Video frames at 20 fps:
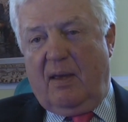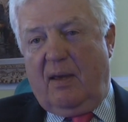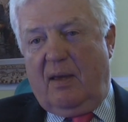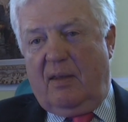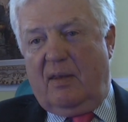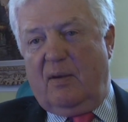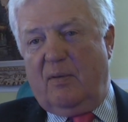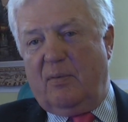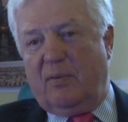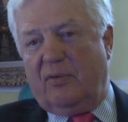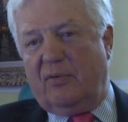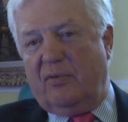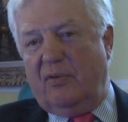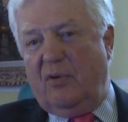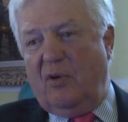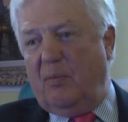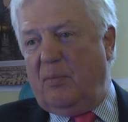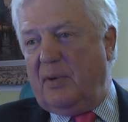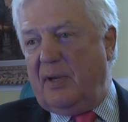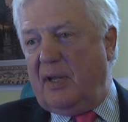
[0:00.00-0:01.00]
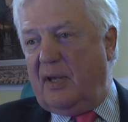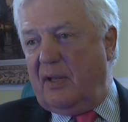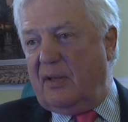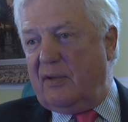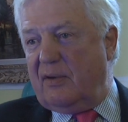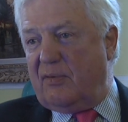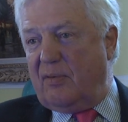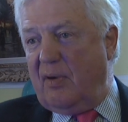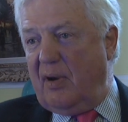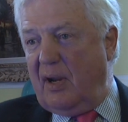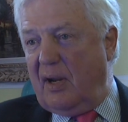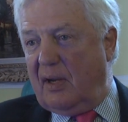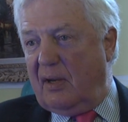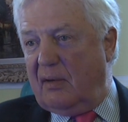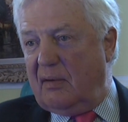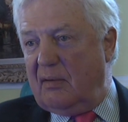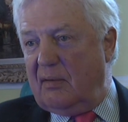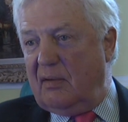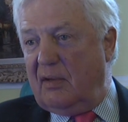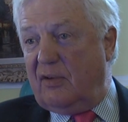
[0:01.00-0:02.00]
And there was nobody on the train
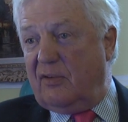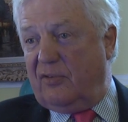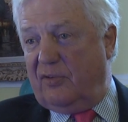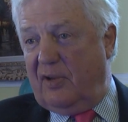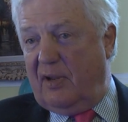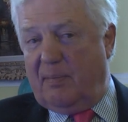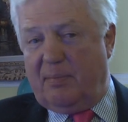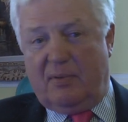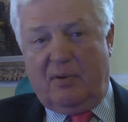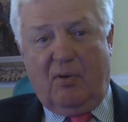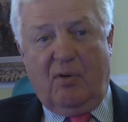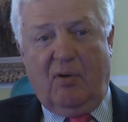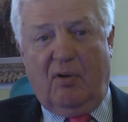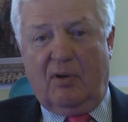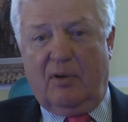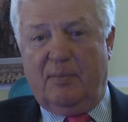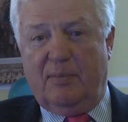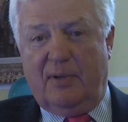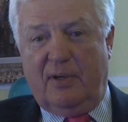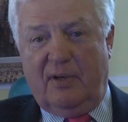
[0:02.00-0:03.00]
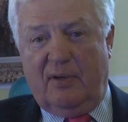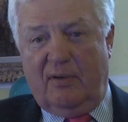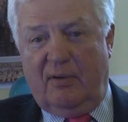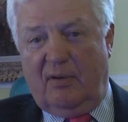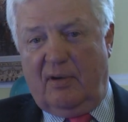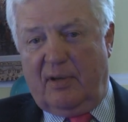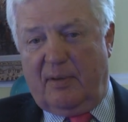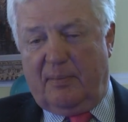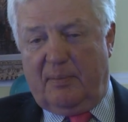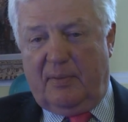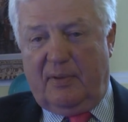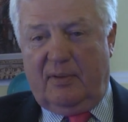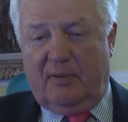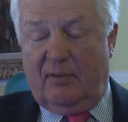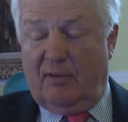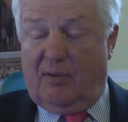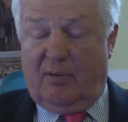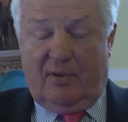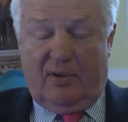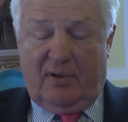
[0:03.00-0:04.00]
except Haldeman and Ehrlichman,
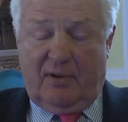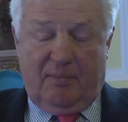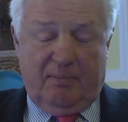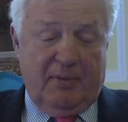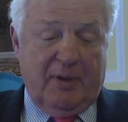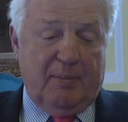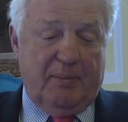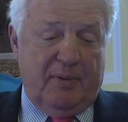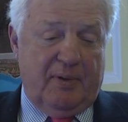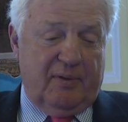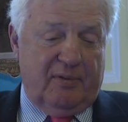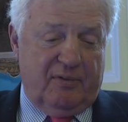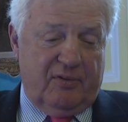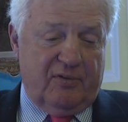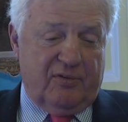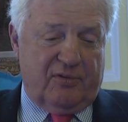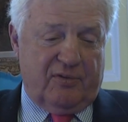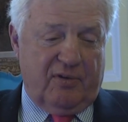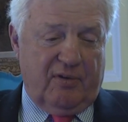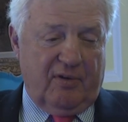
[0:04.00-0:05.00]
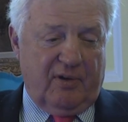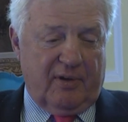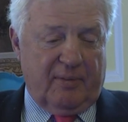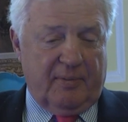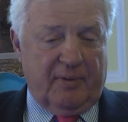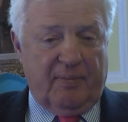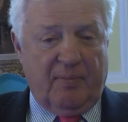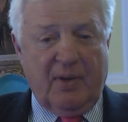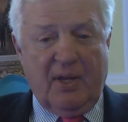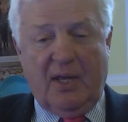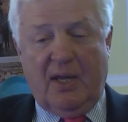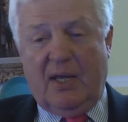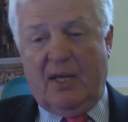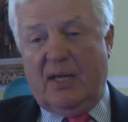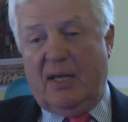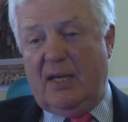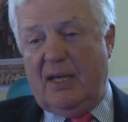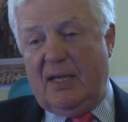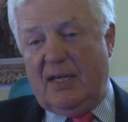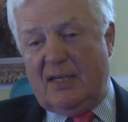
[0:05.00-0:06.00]
or maybe just Ehrlichman.
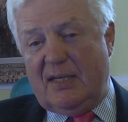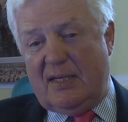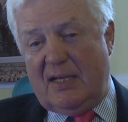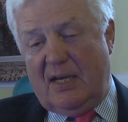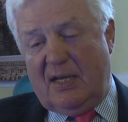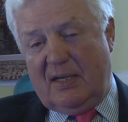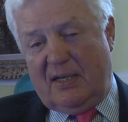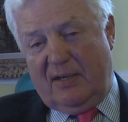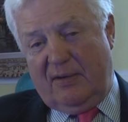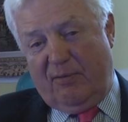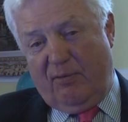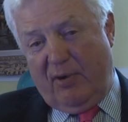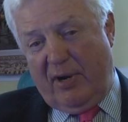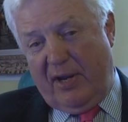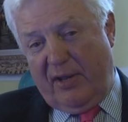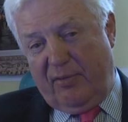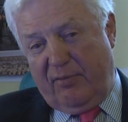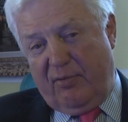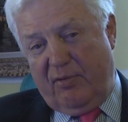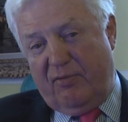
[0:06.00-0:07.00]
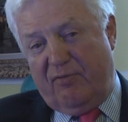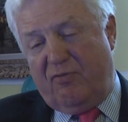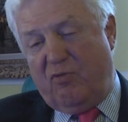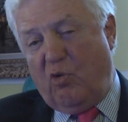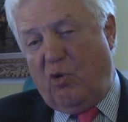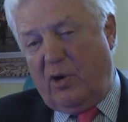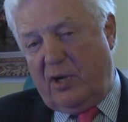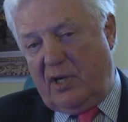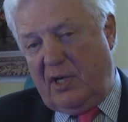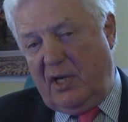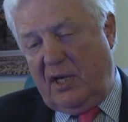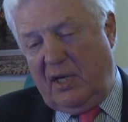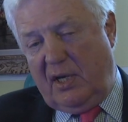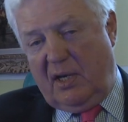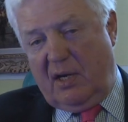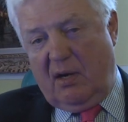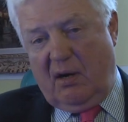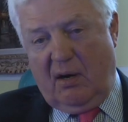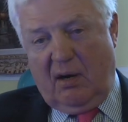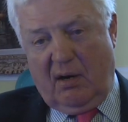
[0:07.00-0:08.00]
He and Duncan ran through 14
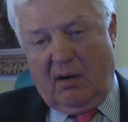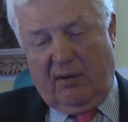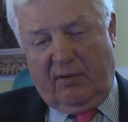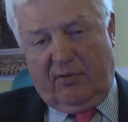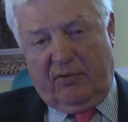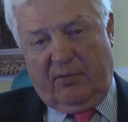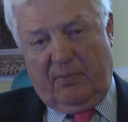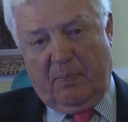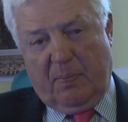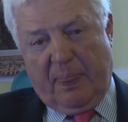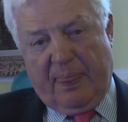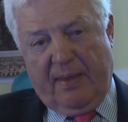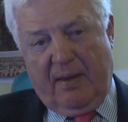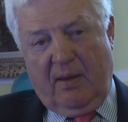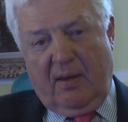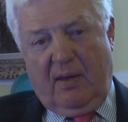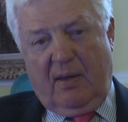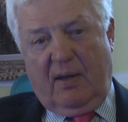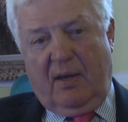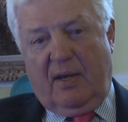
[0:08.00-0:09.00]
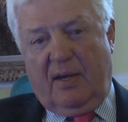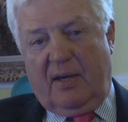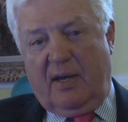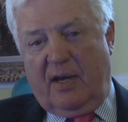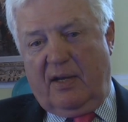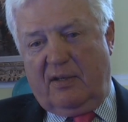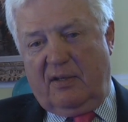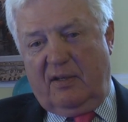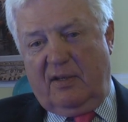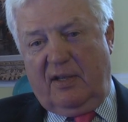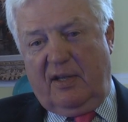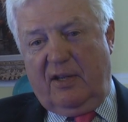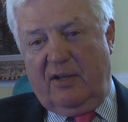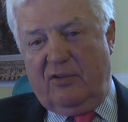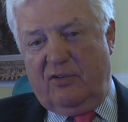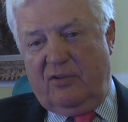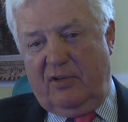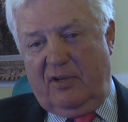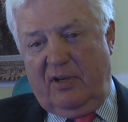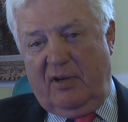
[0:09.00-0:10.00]
cars and got to the
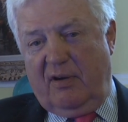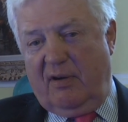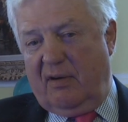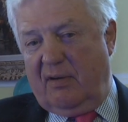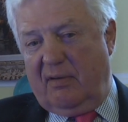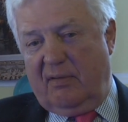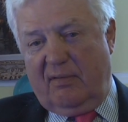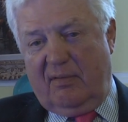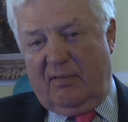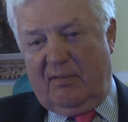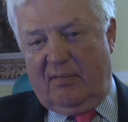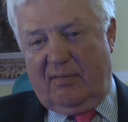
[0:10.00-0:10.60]
engineer, and